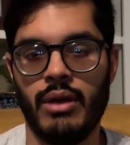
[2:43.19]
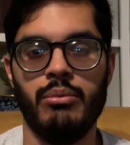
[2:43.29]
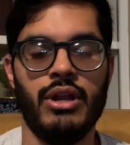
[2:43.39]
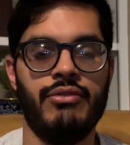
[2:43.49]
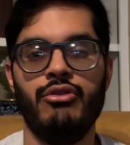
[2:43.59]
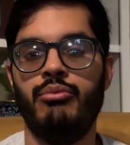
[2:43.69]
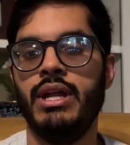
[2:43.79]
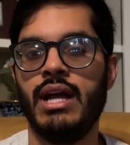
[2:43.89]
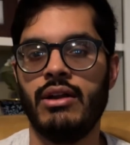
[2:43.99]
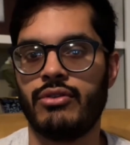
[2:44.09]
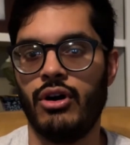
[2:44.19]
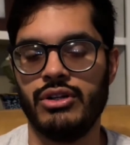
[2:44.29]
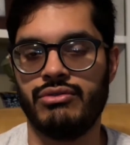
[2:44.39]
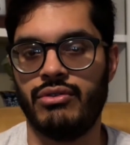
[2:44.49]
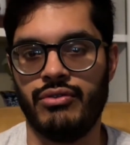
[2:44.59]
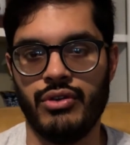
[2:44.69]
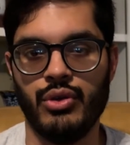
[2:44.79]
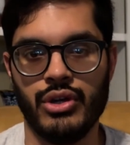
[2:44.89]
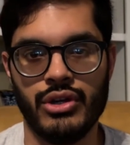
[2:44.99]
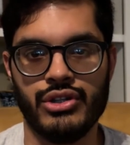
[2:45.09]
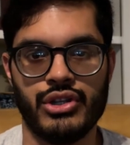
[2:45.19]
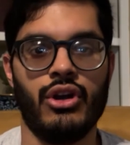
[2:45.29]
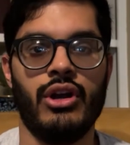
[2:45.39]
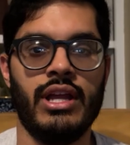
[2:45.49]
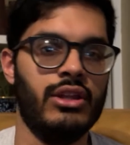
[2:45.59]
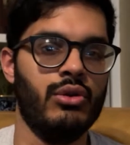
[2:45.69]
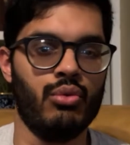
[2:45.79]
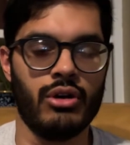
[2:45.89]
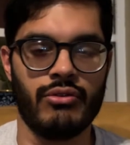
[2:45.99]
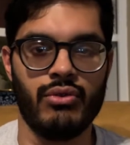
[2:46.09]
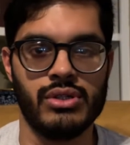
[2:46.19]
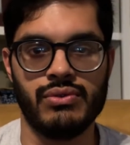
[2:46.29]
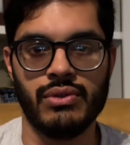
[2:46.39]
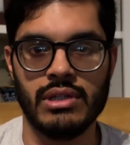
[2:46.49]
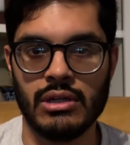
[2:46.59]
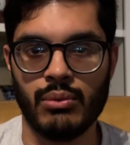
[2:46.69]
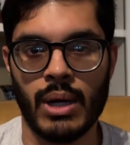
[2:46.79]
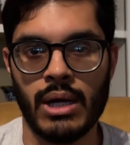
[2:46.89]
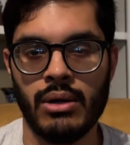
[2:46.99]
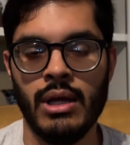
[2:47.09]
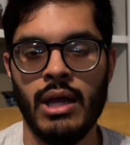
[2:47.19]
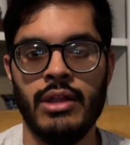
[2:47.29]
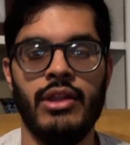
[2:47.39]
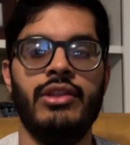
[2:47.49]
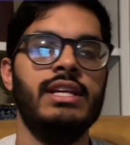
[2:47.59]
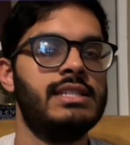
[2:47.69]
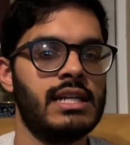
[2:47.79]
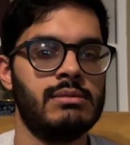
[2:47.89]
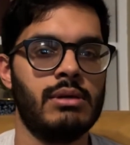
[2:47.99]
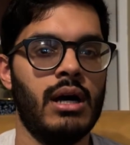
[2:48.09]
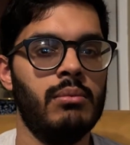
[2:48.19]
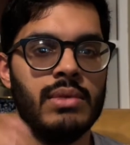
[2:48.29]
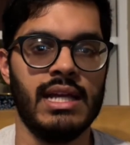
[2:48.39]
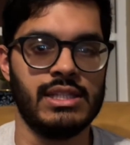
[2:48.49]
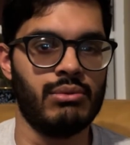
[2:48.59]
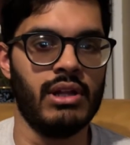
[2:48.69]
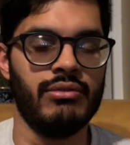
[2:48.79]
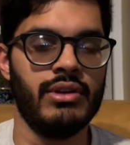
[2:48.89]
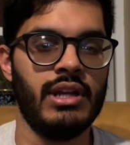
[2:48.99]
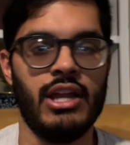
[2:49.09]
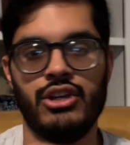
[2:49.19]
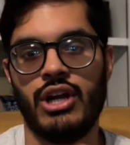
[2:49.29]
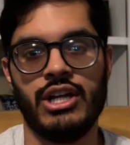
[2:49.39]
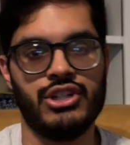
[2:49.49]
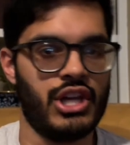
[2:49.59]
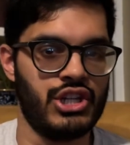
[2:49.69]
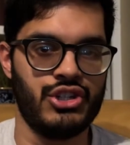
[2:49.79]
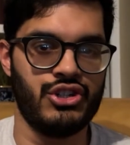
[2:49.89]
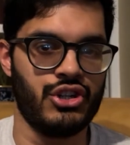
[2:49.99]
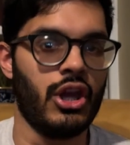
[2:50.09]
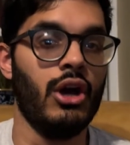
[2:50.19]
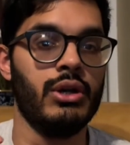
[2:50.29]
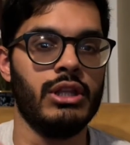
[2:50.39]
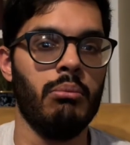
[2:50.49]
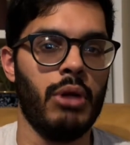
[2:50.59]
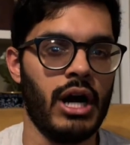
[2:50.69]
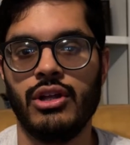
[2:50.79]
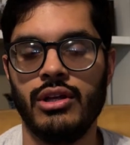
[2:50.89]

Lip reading: But if you've been out of college for a few years and are in the workforce for a little while, then these things become less relevant and your education should go at the bottom.